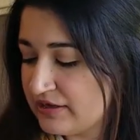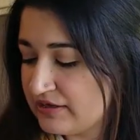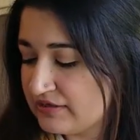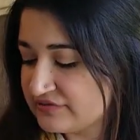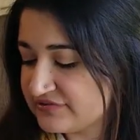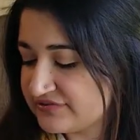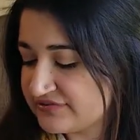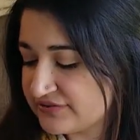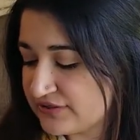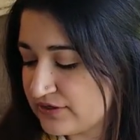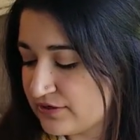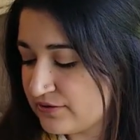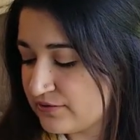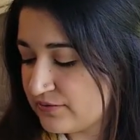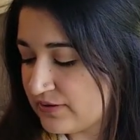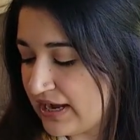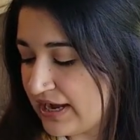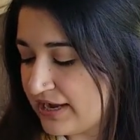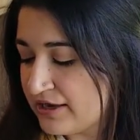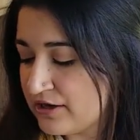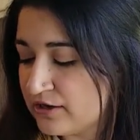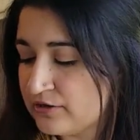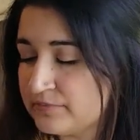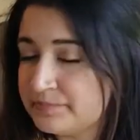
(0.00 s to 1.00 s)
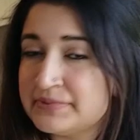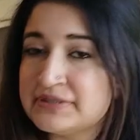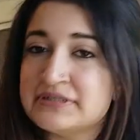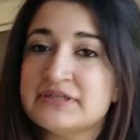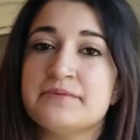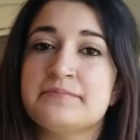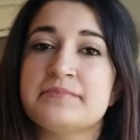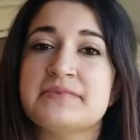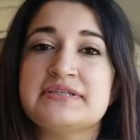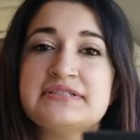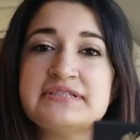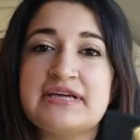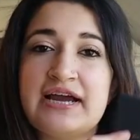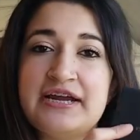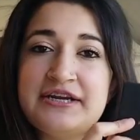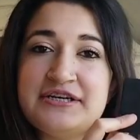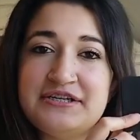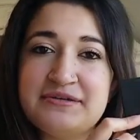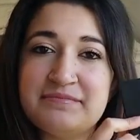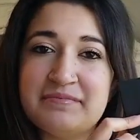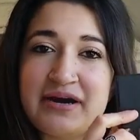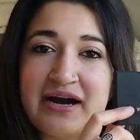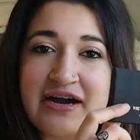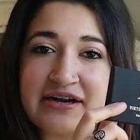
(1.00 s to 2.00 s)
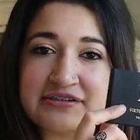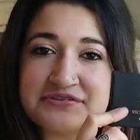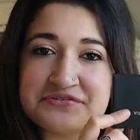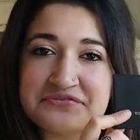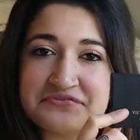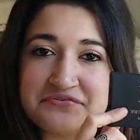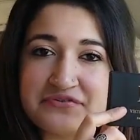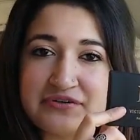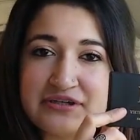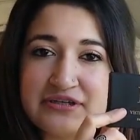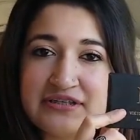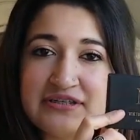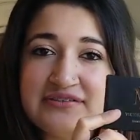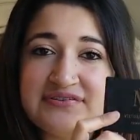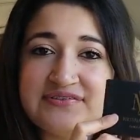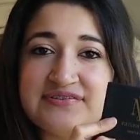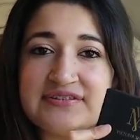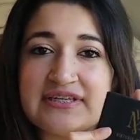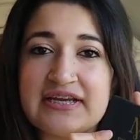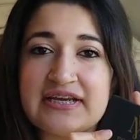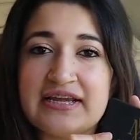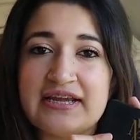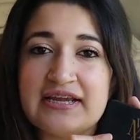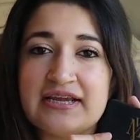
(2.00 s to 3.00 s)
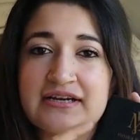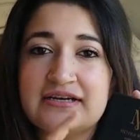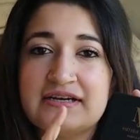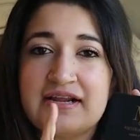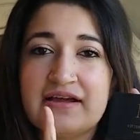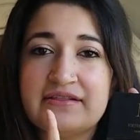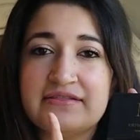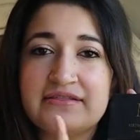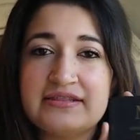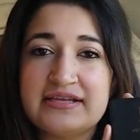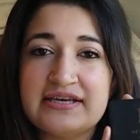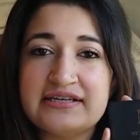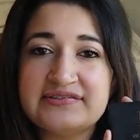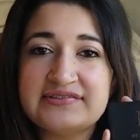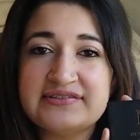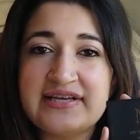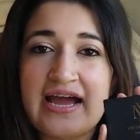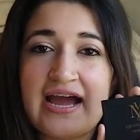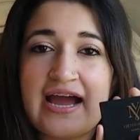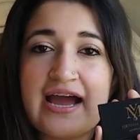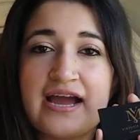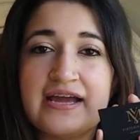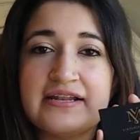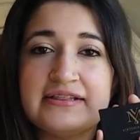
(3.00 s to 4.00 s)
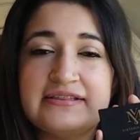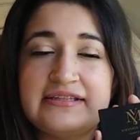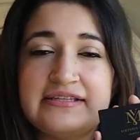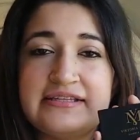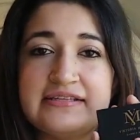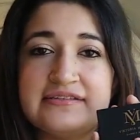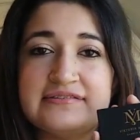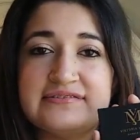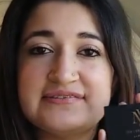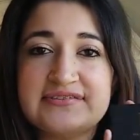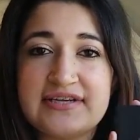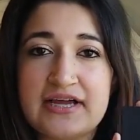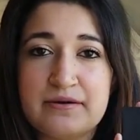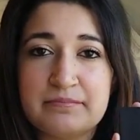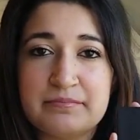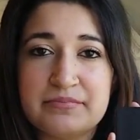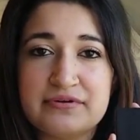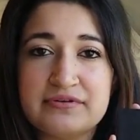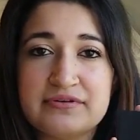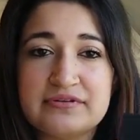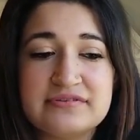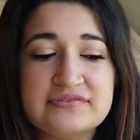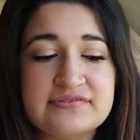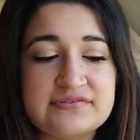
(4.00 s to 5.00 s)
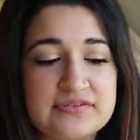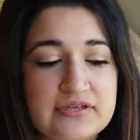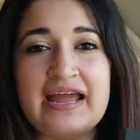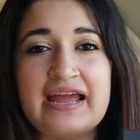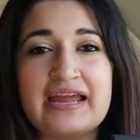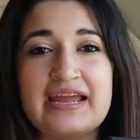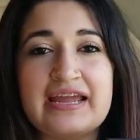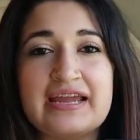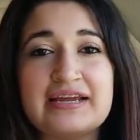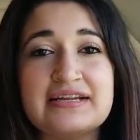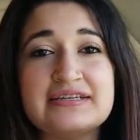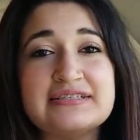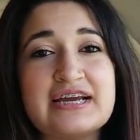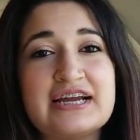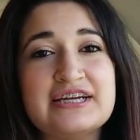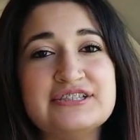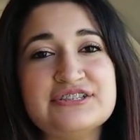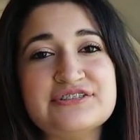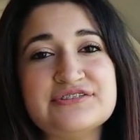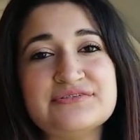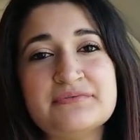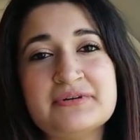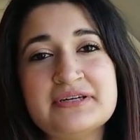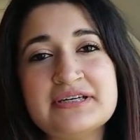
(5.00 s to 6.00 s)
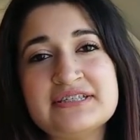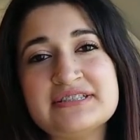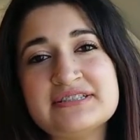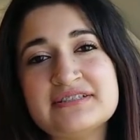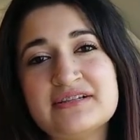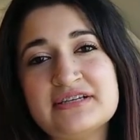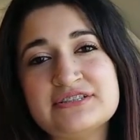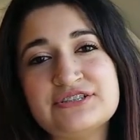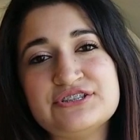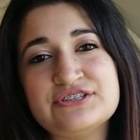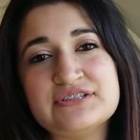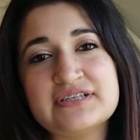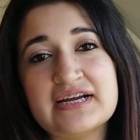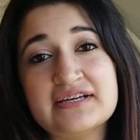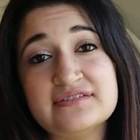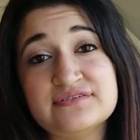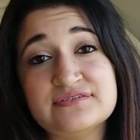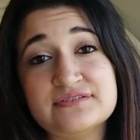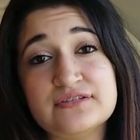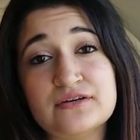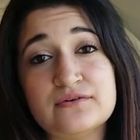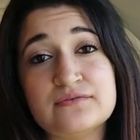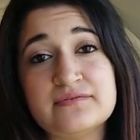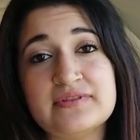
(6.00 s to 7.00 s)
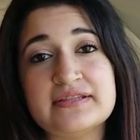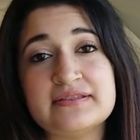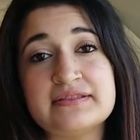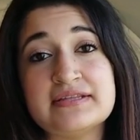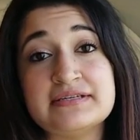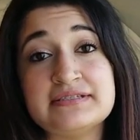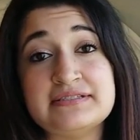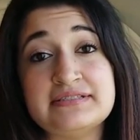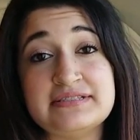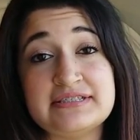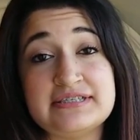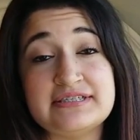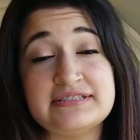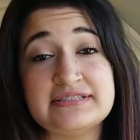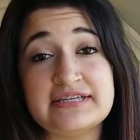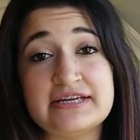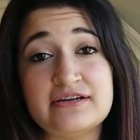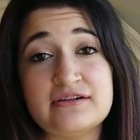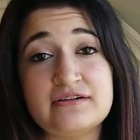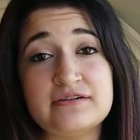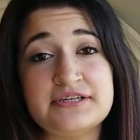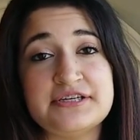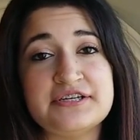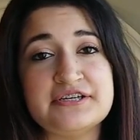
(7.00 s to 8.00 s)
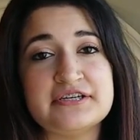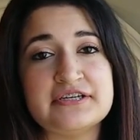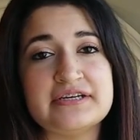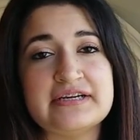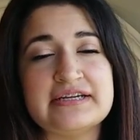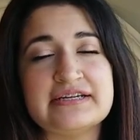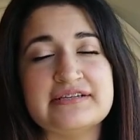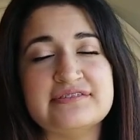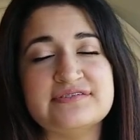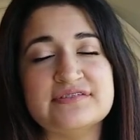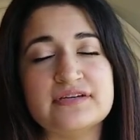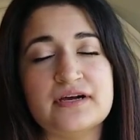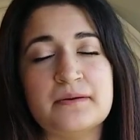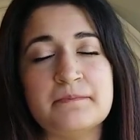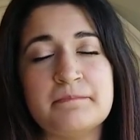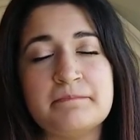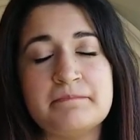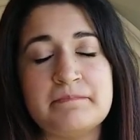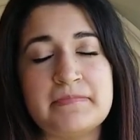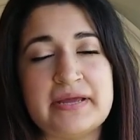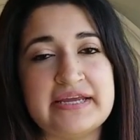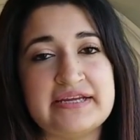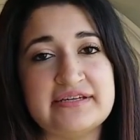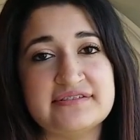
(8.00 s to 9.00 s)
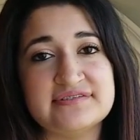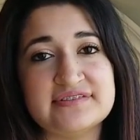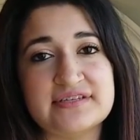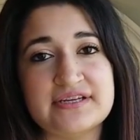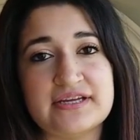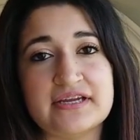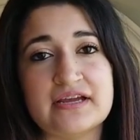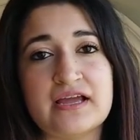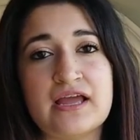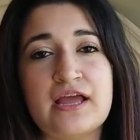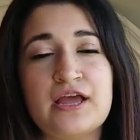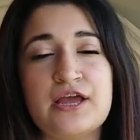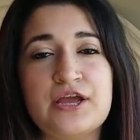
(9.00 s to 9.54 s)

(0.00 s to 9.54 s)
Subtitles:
So I opened up the tiny box first, and this had the samples. And I just wanted to let you guys know that the detail here is amazing.